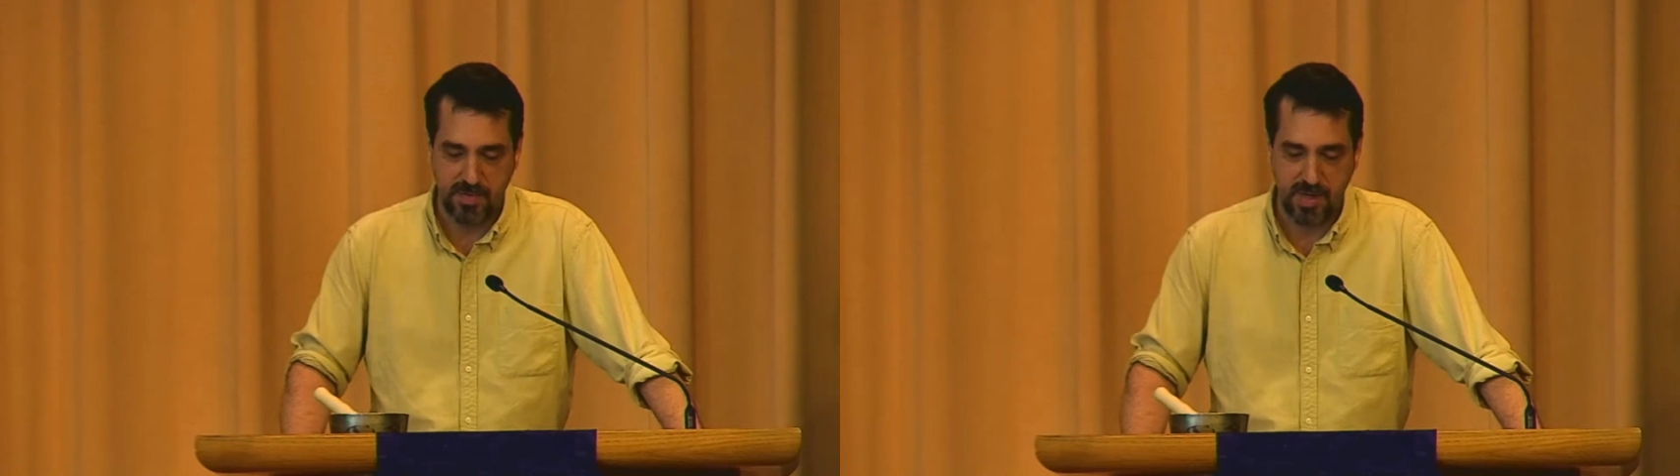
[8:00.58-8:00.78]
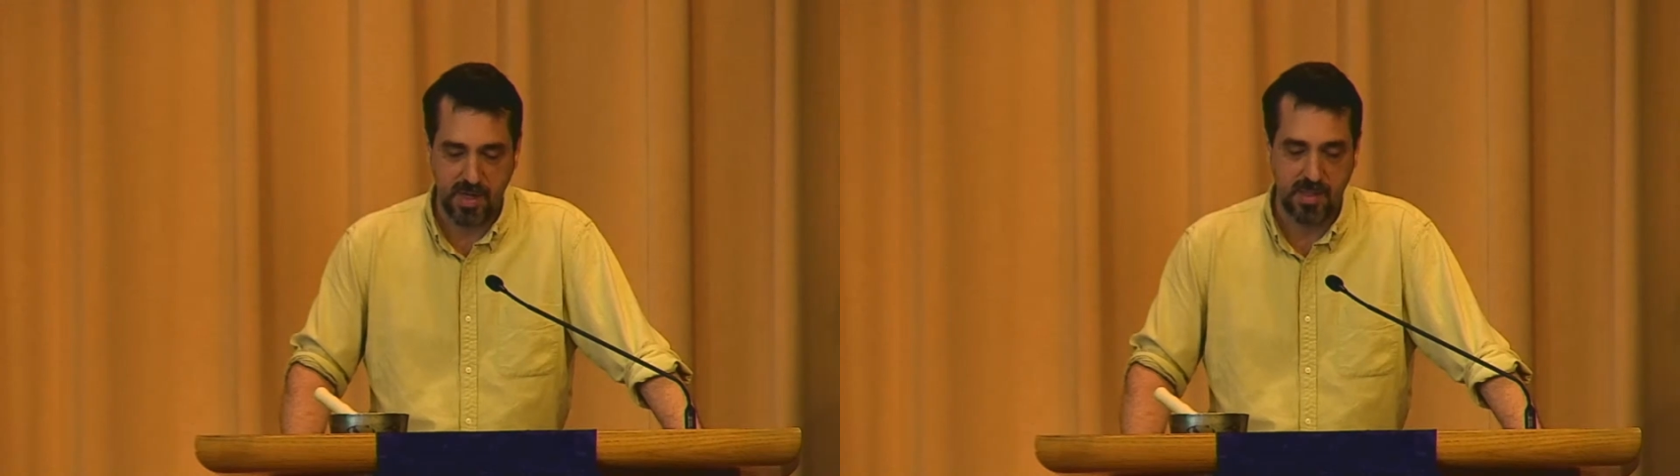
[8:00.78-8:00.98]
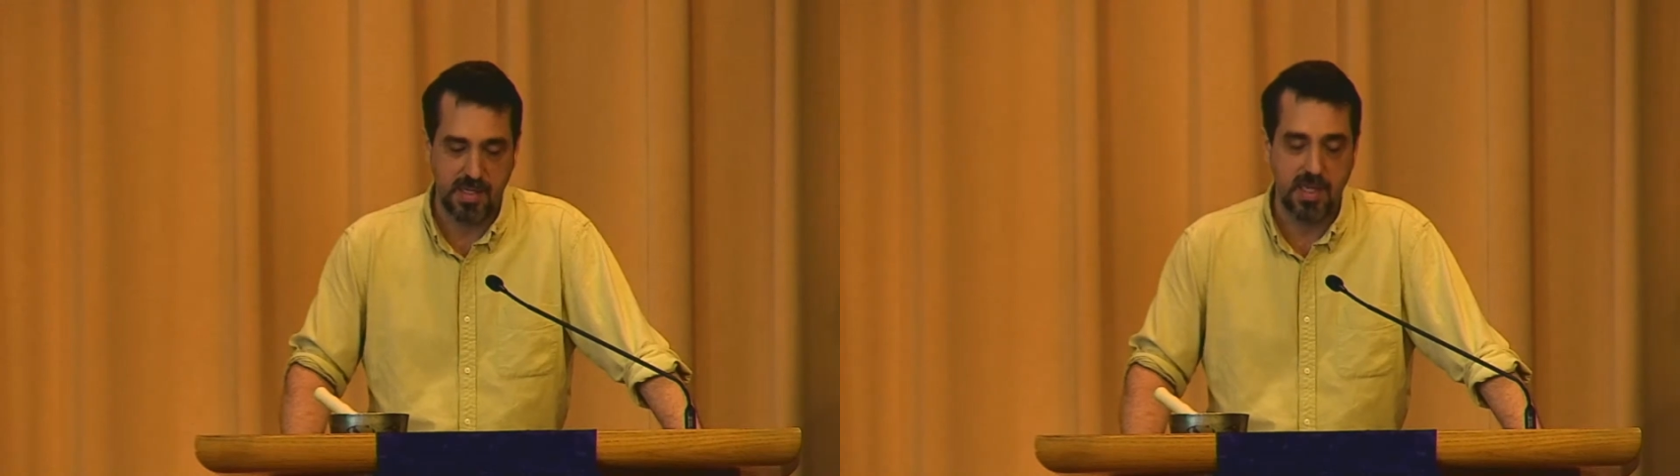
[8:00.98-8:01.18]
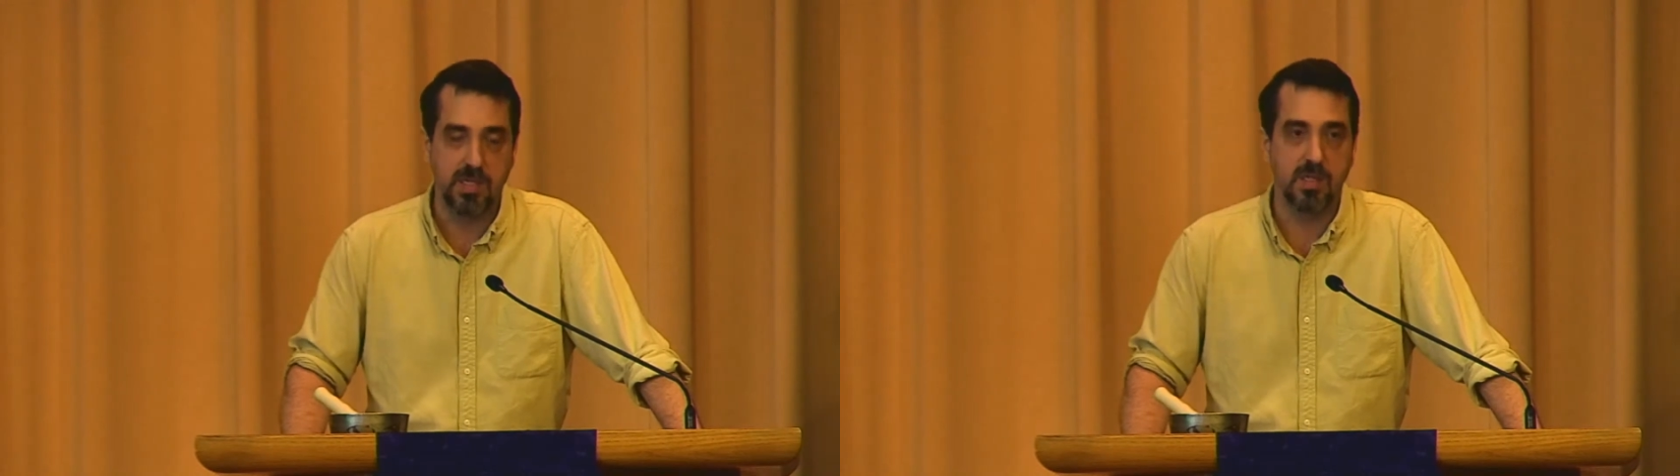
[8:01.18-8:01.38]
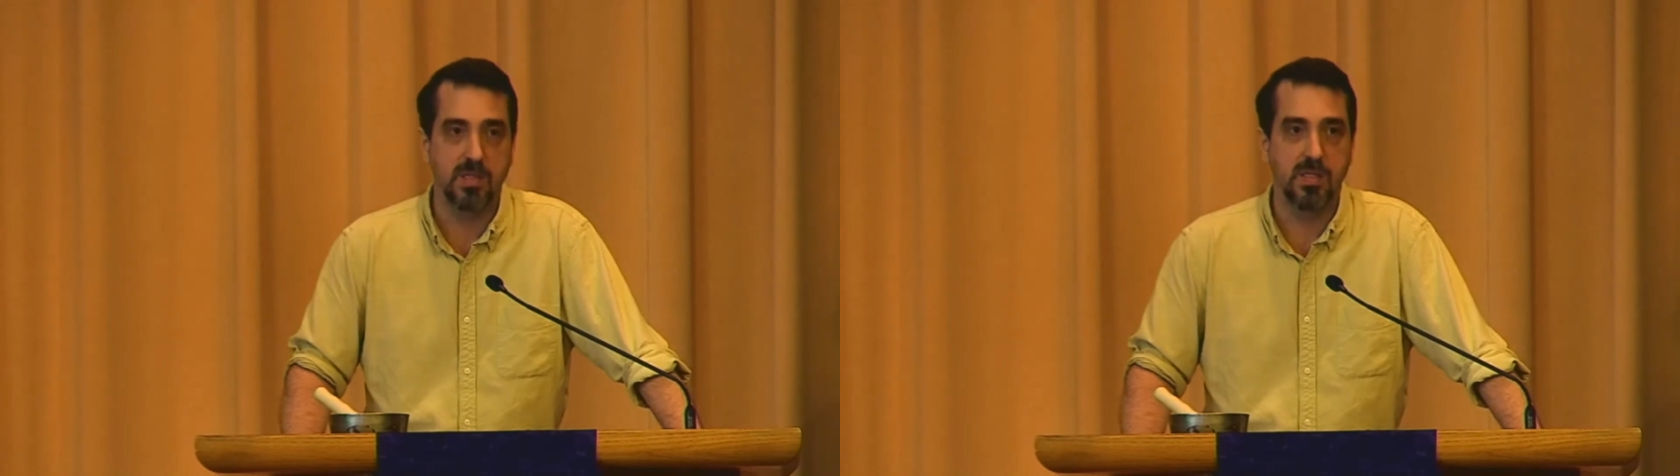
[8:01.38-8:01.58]
Island
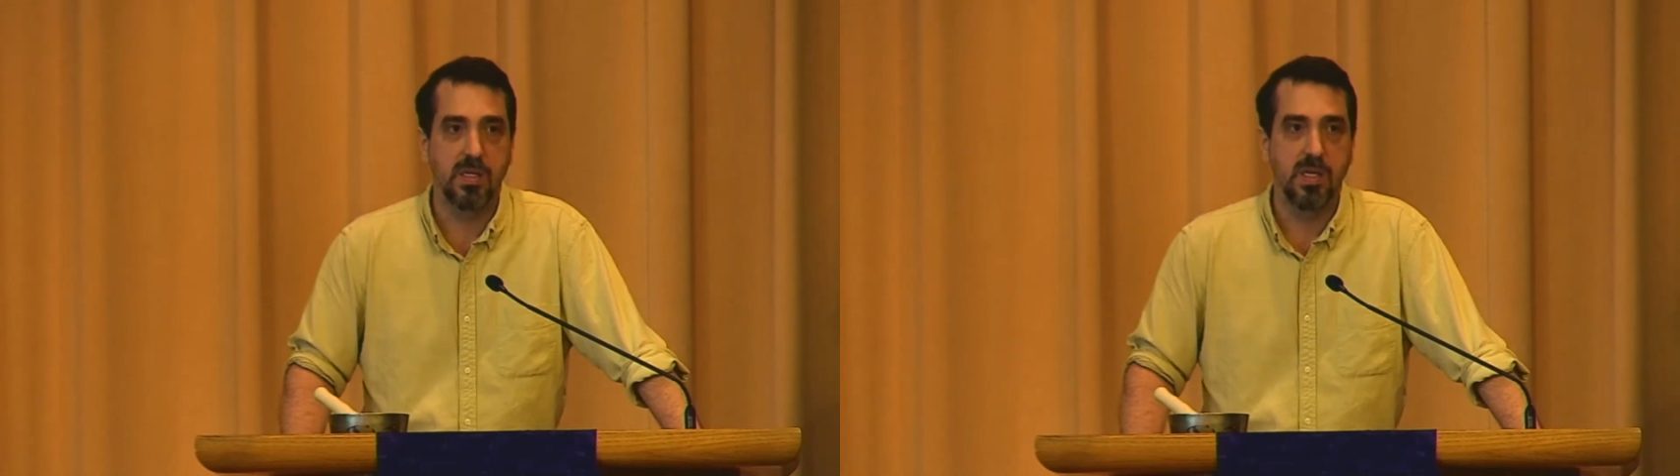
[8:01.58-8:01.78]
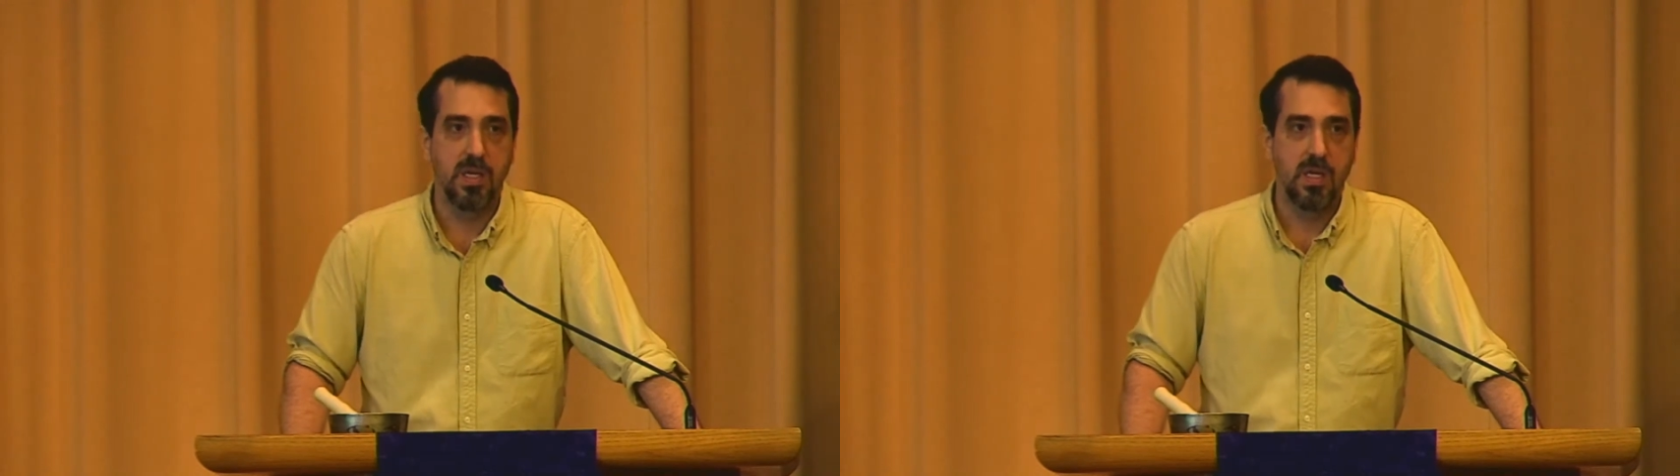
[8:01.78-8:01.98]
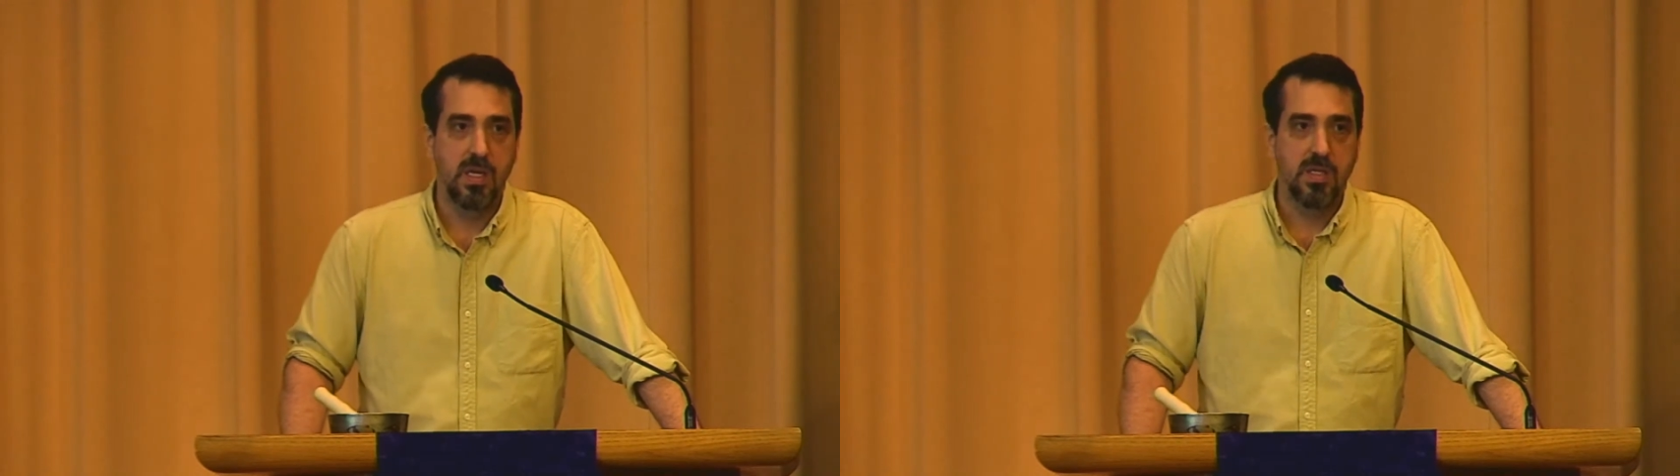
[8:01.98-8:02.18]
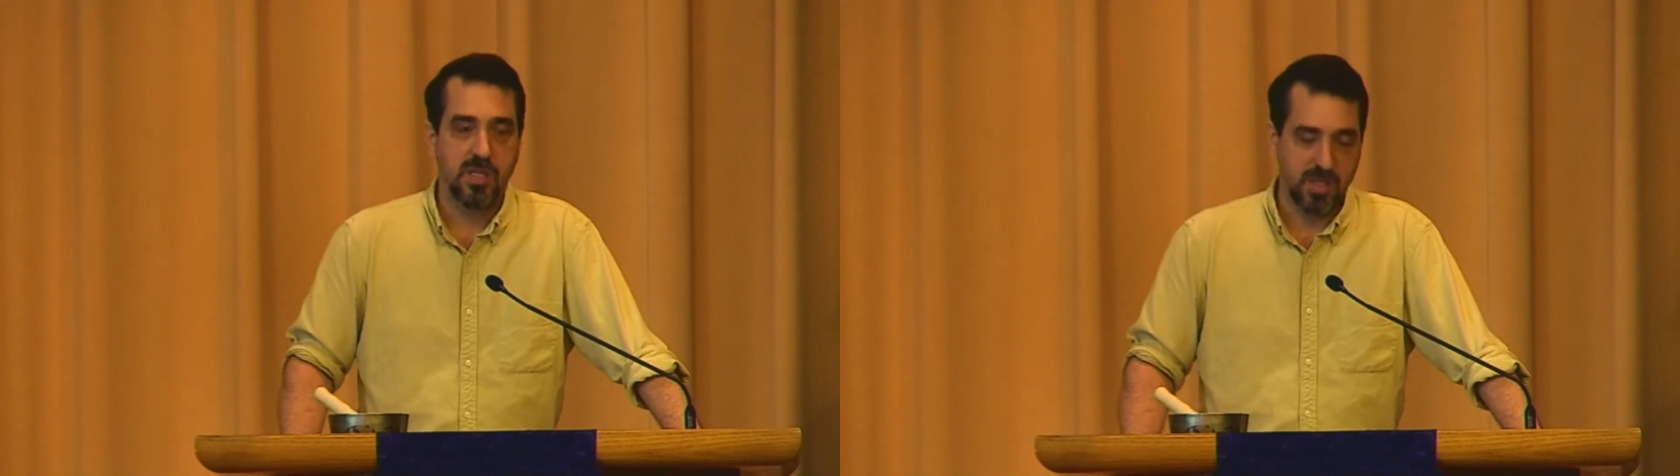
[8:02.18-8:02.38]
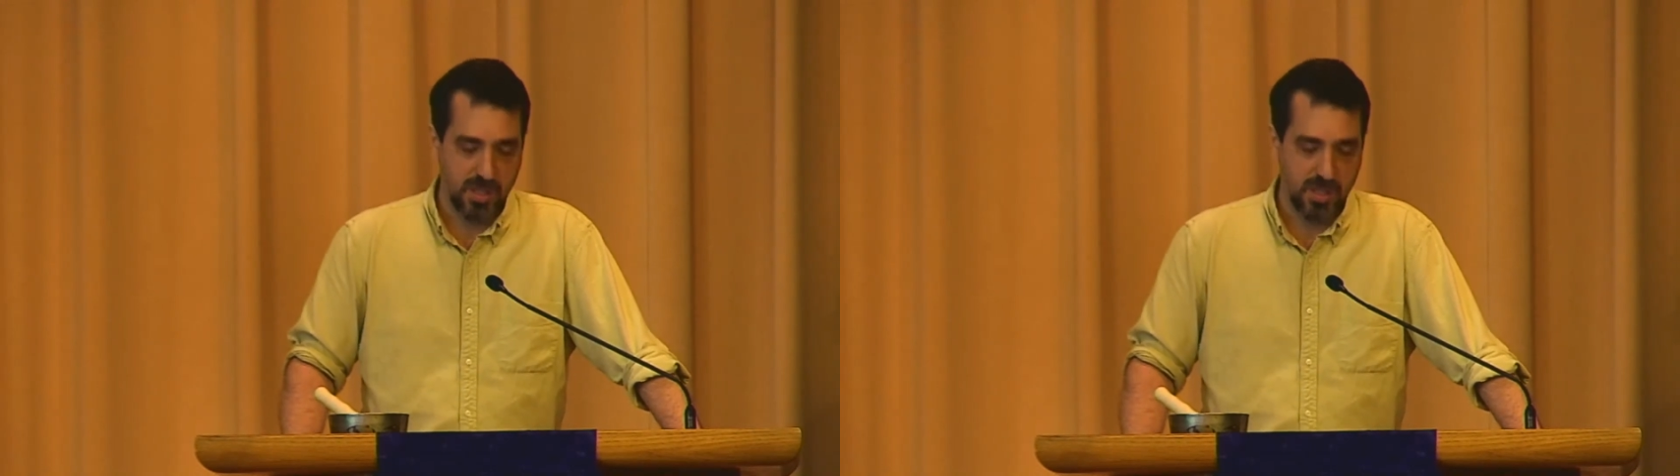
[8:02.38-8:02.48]
nations, such